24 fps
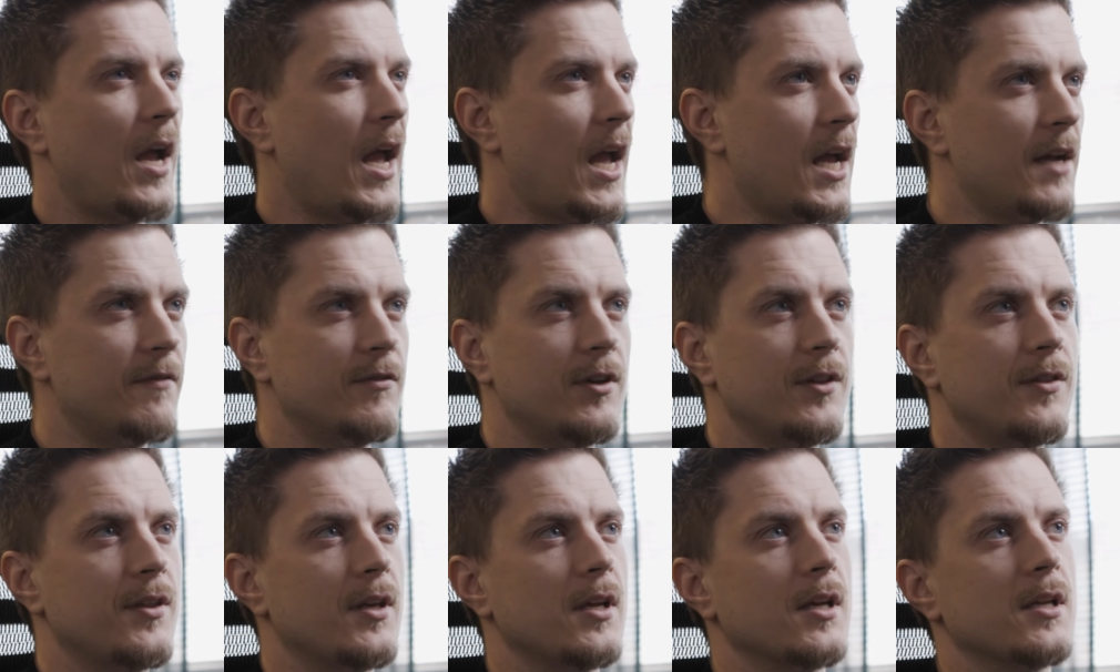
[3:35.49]

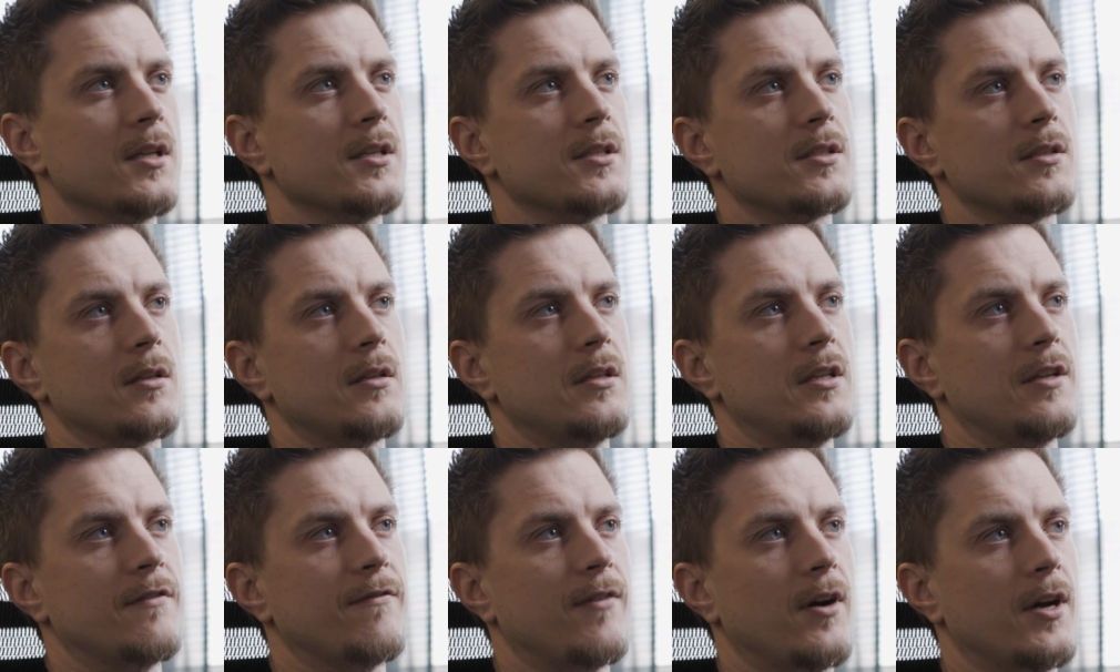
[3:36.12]
everything is
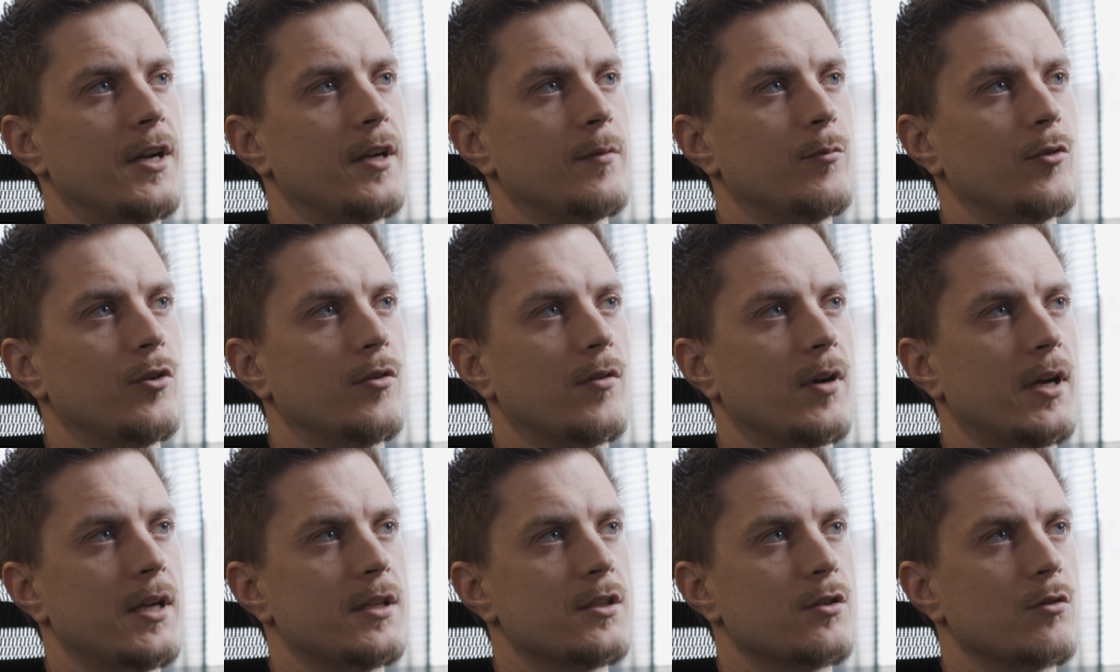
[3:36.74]
definable,
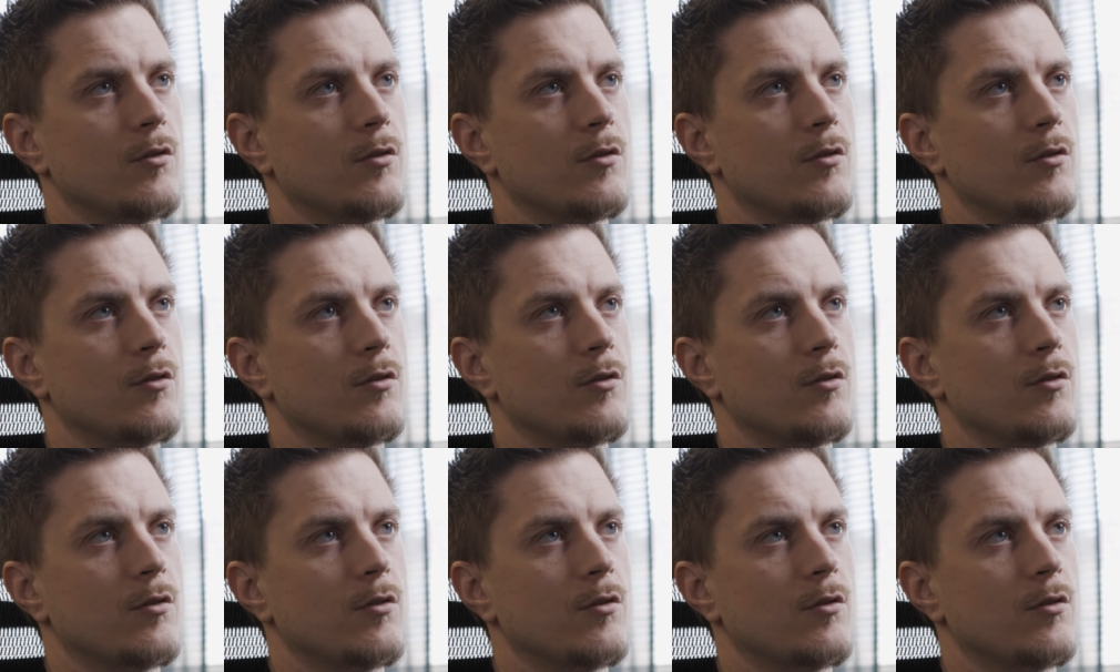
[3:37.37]
right?